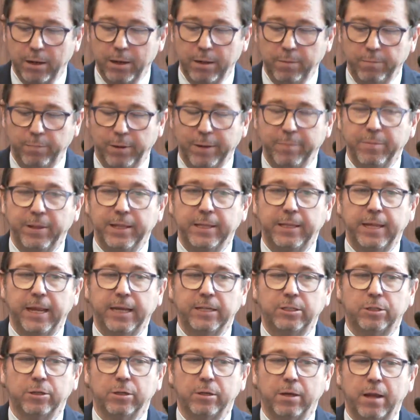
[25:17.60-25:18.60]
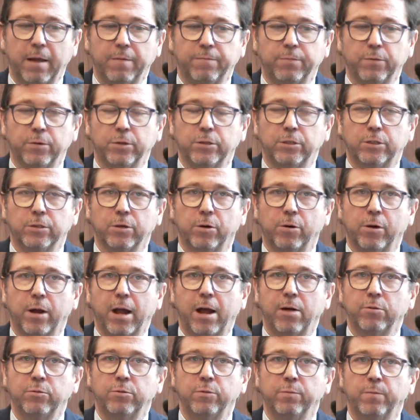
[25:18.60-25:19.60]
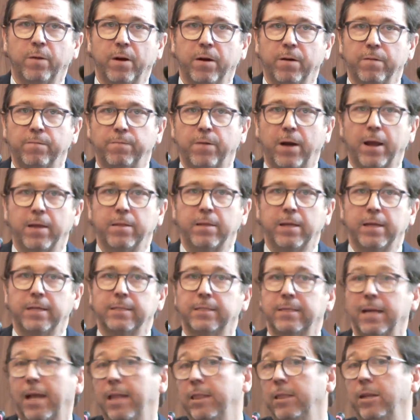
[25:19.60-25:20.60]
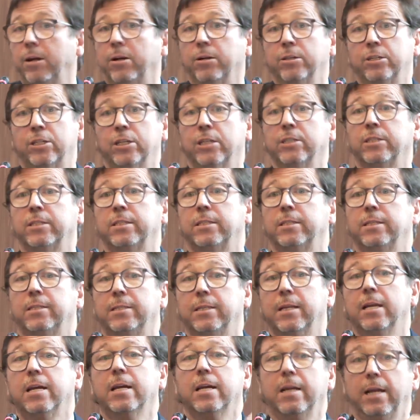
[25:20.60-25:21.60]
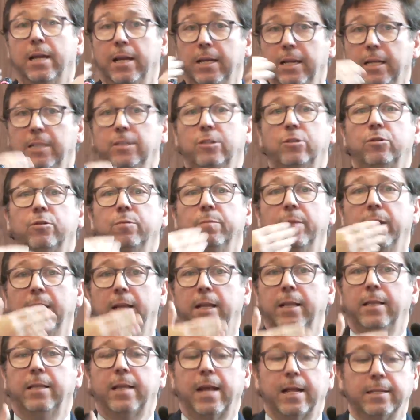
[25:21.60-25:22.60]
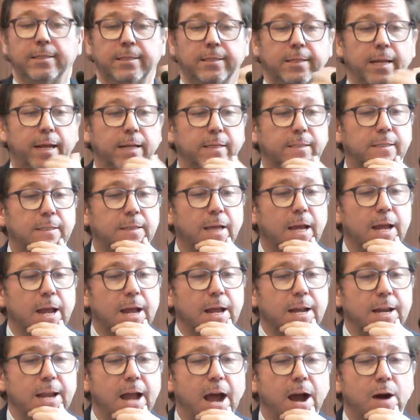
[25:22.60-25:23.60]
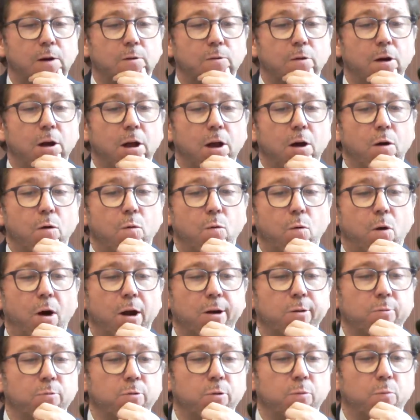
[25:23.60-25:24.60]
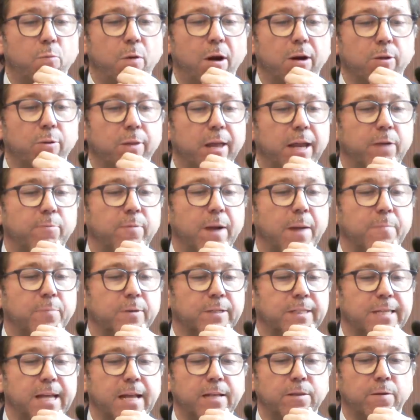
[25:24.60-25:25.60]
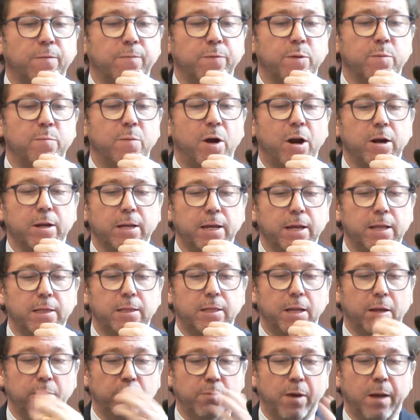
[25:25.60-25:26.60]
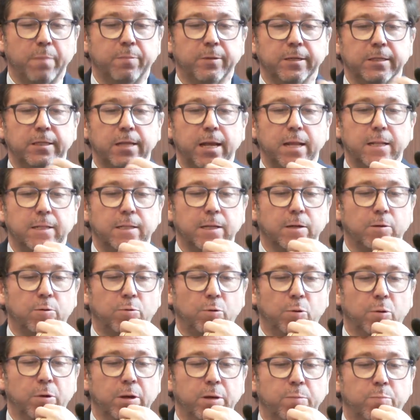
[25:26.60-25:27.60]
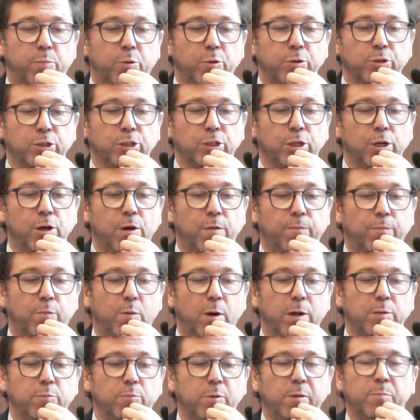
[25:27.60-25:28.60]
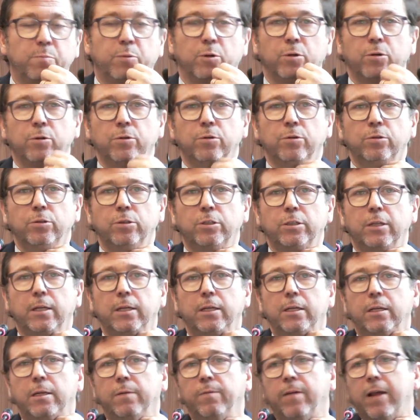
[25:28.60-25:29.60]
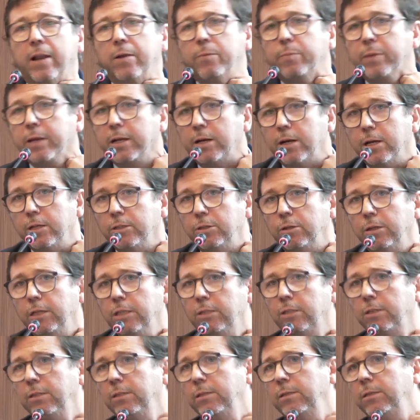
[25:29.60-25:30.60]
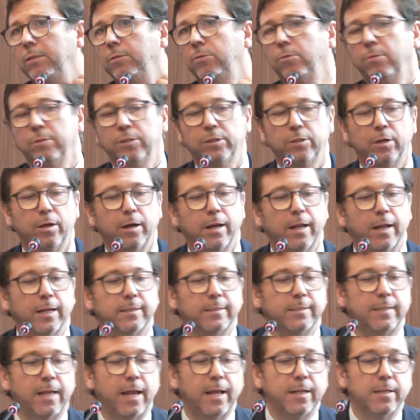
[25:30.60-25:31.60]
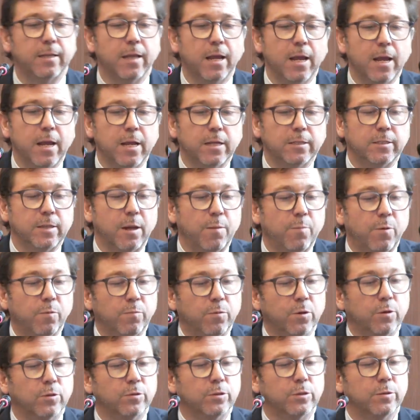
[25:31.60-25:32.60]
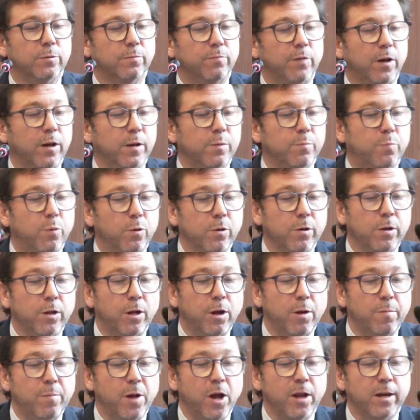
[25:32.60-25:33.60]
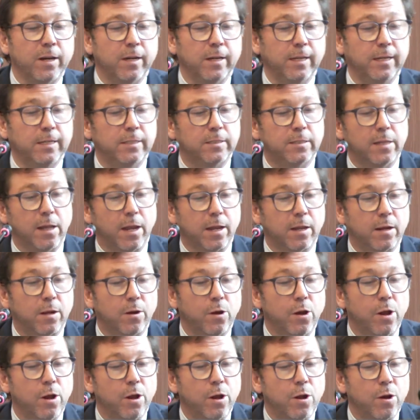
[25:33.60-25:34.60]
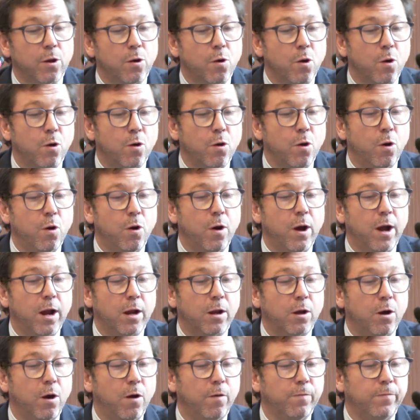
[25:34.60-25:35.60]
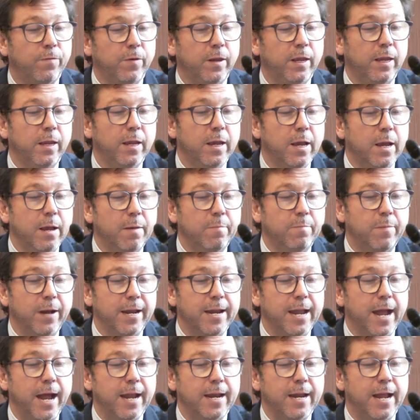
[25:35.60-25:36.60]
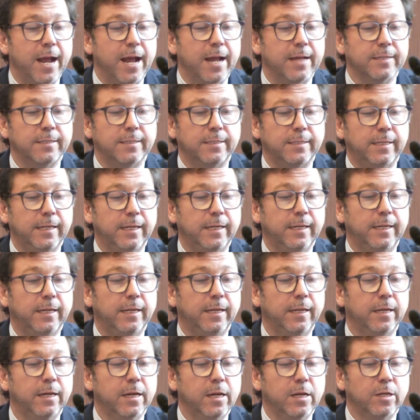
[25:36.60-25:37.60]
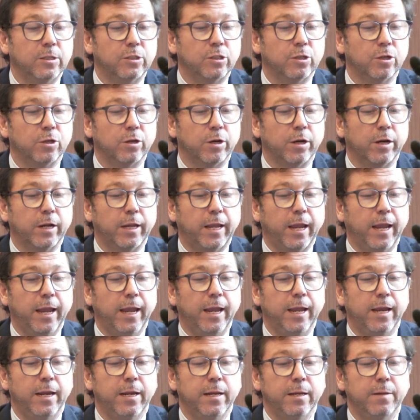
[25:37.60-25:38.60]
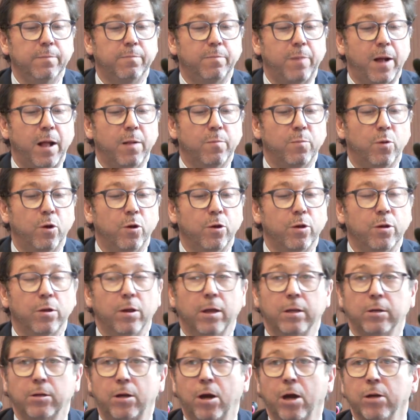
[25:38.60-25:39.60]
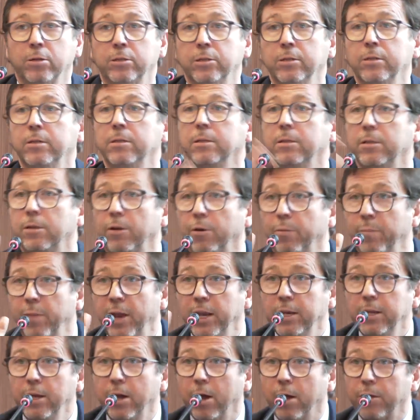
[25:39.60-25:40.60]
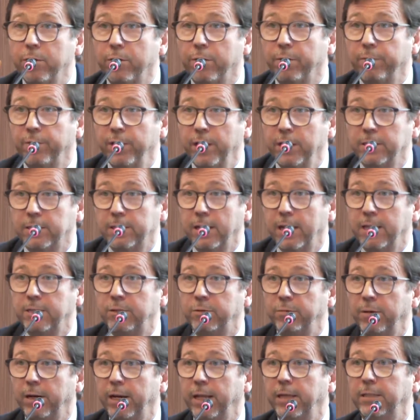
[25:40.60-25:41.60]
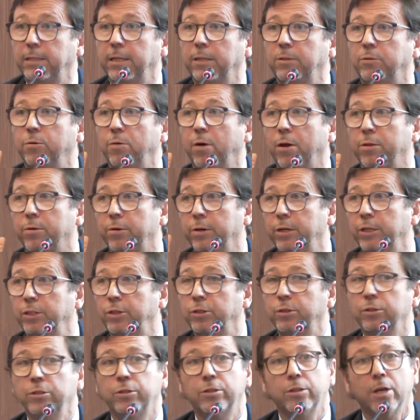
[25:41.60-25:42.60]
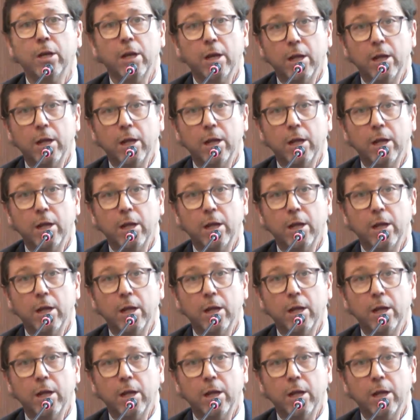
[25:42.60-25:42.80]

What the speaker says: implementation efforts or how to verify this, and they're just an instrument in that sense. Now, what do they represent of the market? They represent a growing portion of what we produce in developing countries, to a certain extent. Some of those very important commodities like cocoa, coffee, bananas, tea, sugarcane, palm oil, and cotton. There are many other VSS related to other issues